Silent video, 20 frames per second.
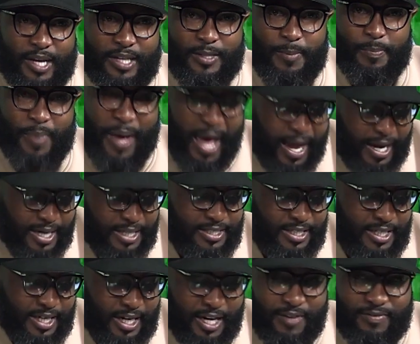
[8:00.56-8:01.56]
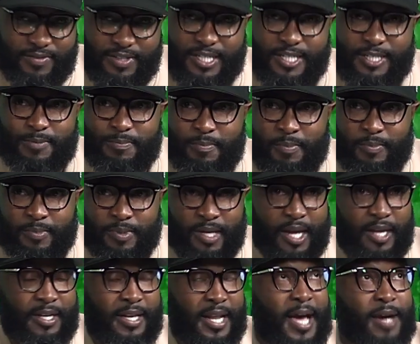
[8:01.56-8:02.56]
The packaging of this
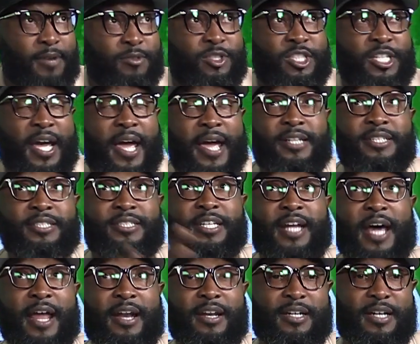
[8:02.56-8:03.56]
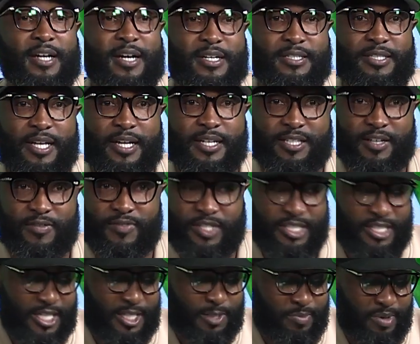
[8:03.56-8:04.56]
now changed it out of the context of it
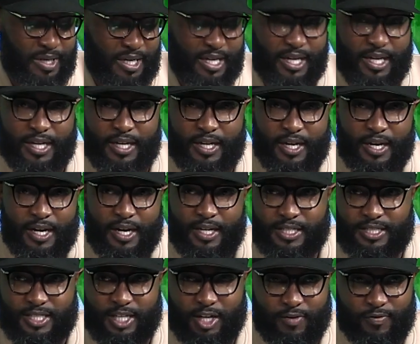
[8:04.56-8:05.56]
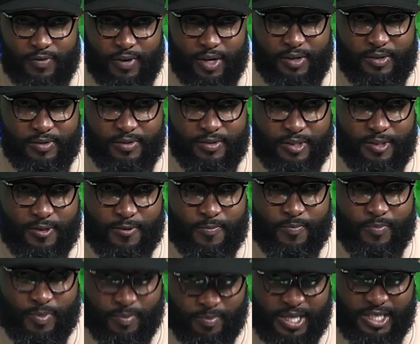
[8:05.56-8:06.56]
just being a cell phone.
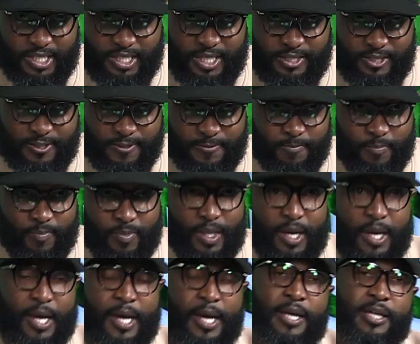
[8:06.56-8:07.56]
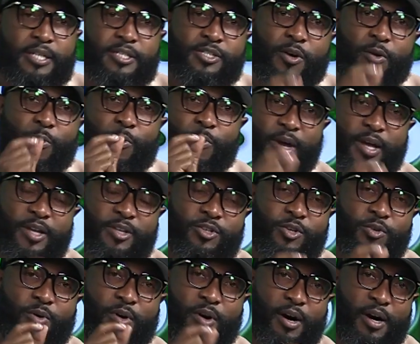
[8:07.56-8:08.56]
Make sense? So when
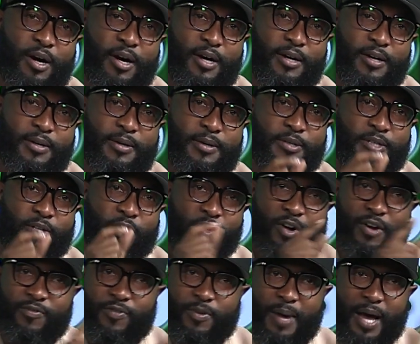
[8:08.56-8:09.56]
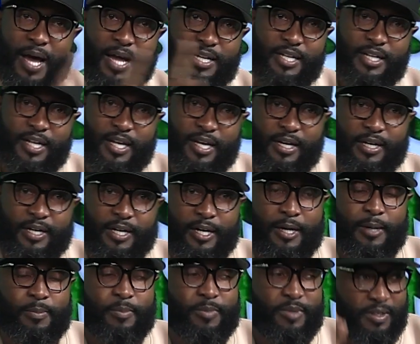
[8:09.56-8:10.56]
you are going from idea to
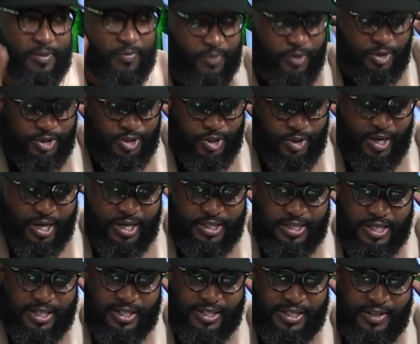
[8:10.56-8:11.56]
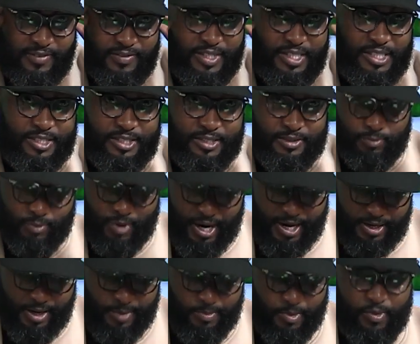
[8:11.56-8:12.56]
income, the first thing you got to think of is
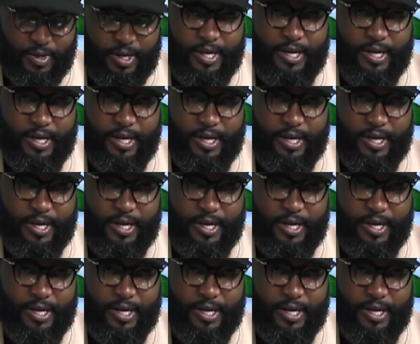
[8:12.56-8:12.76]
right number one,